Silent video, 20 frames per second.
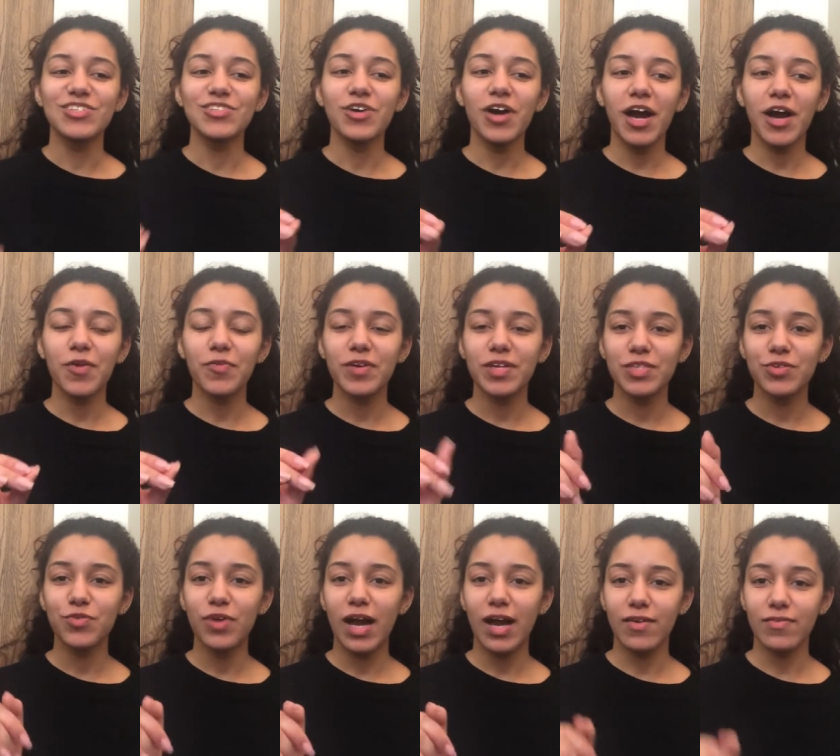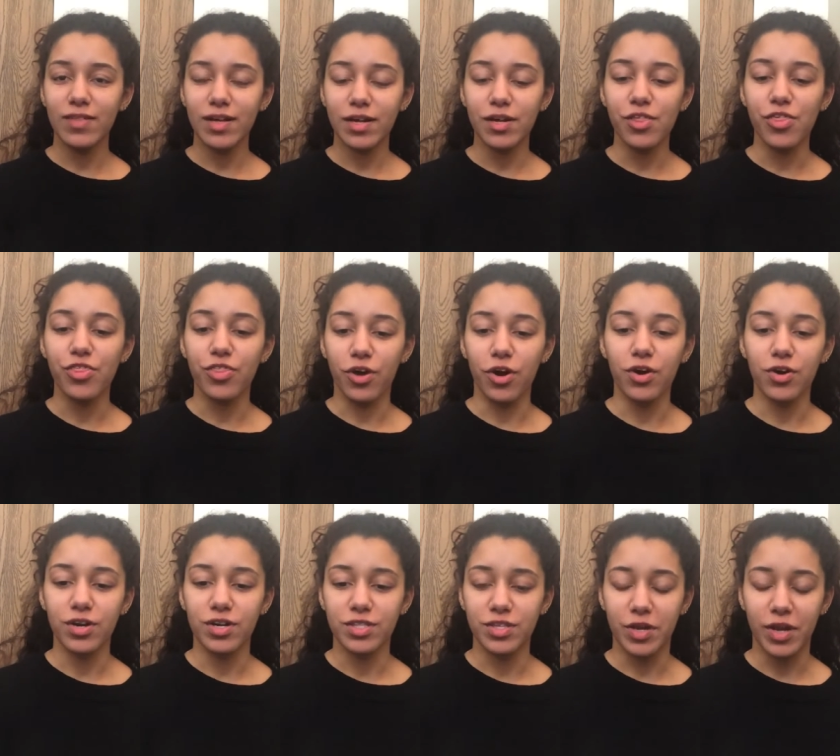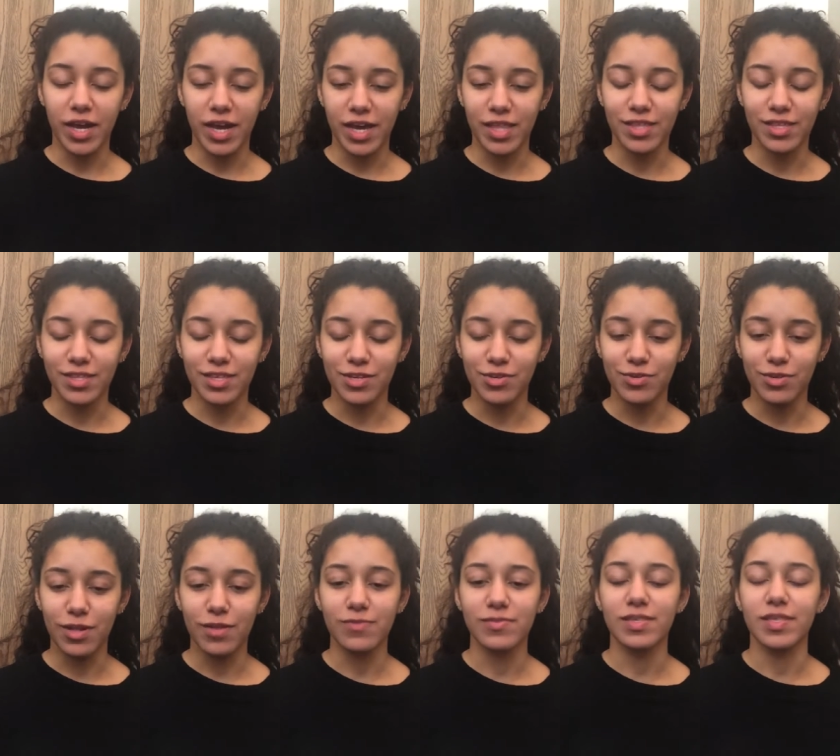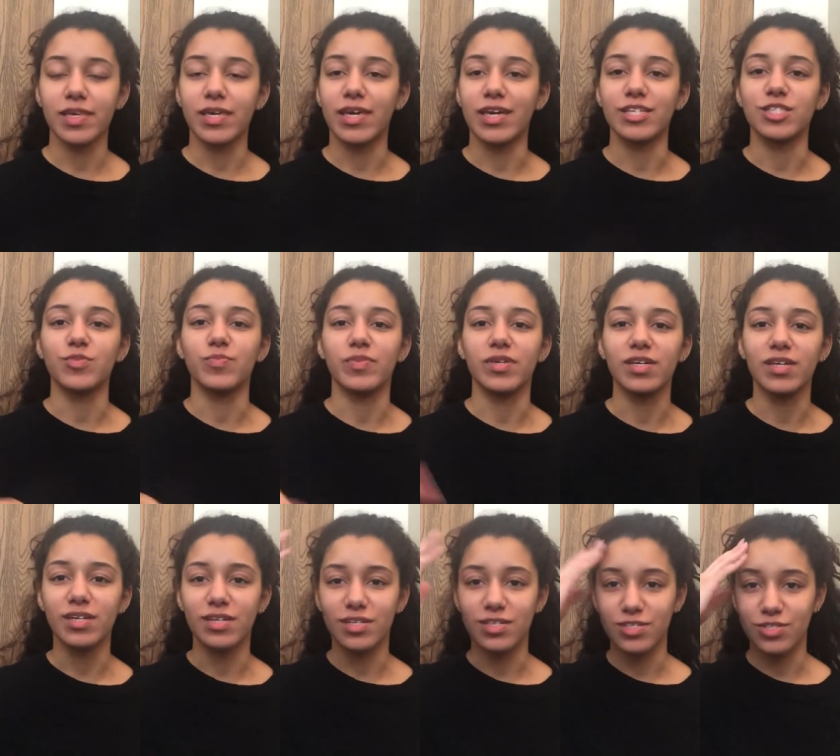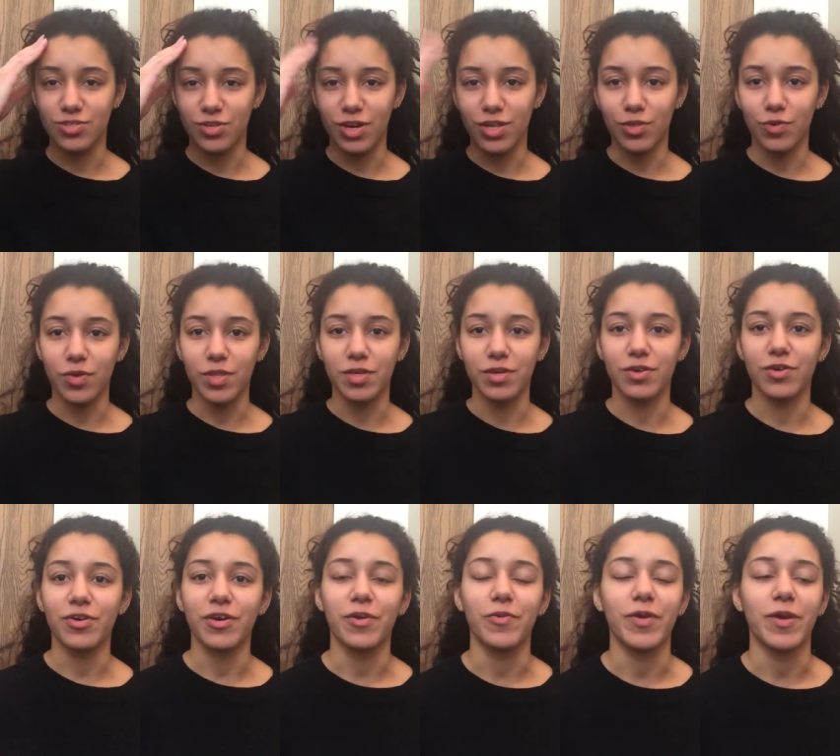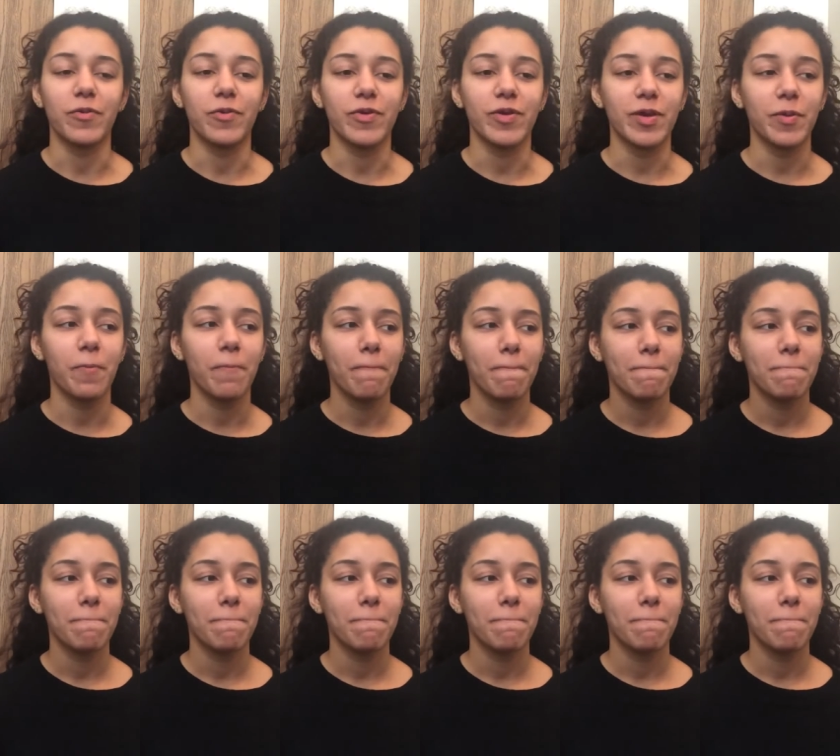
you know how when you have like a thought in your head and then you all of a sudden can't speak so i don't want to okay wait wait